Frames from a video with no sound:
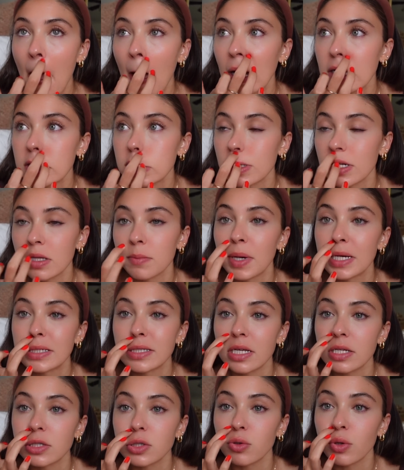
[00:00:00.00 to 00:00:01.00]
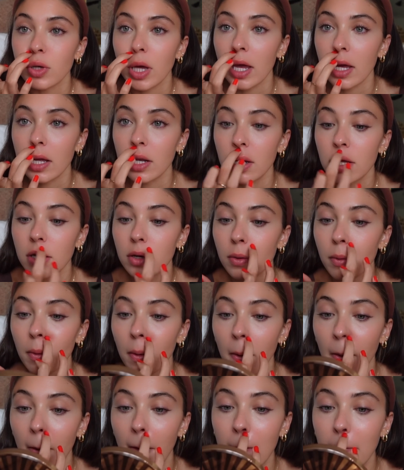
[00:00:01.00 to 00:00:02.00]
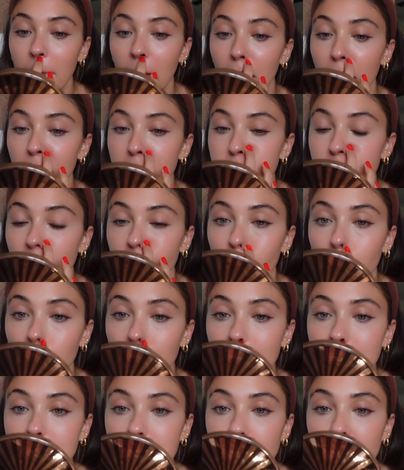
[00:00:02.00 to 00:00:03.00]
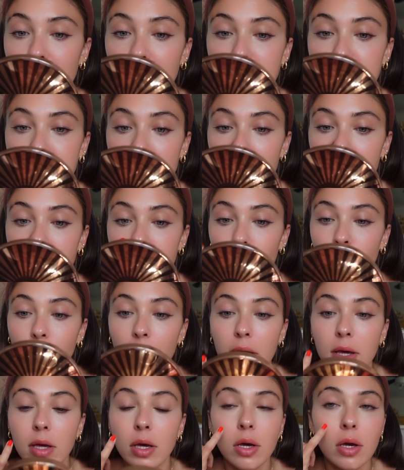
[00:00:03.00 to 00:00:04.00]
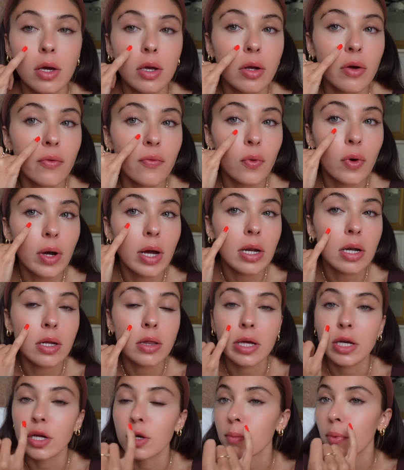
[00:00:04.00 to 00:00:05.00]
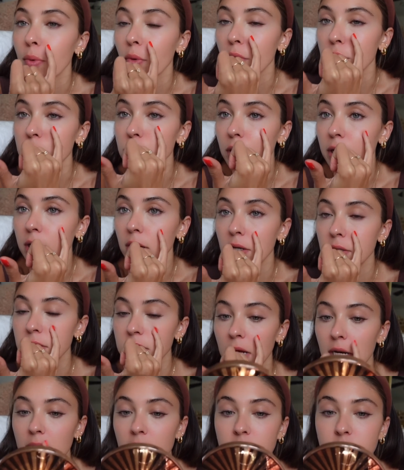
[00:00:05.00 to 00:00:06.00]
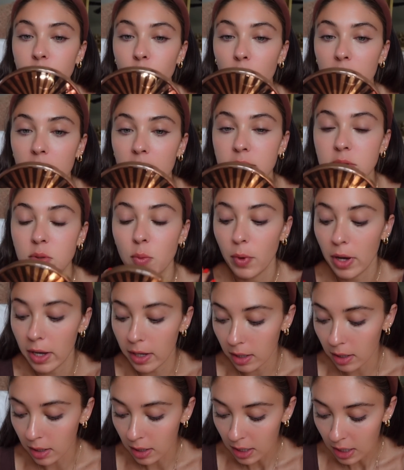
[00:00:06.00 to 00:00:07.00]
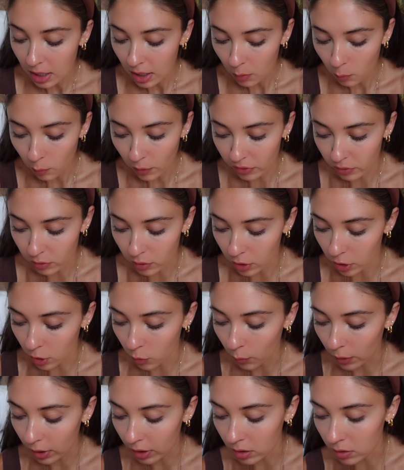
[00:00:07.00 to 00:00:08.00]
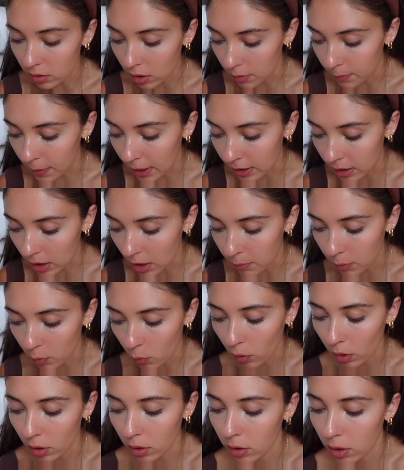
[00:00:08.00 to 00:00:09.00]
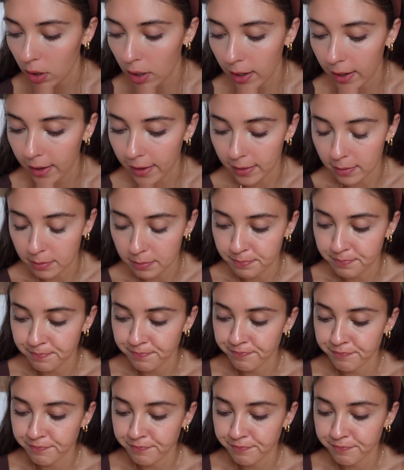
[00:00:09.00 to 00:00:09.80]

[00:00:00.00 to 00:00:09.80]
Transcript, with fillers: That's one of the best things you can do because your forehead is a place that gives away your forehead and like your pores right here is kind of give, what gives away whether or not you're wearing a lot of makeup or um,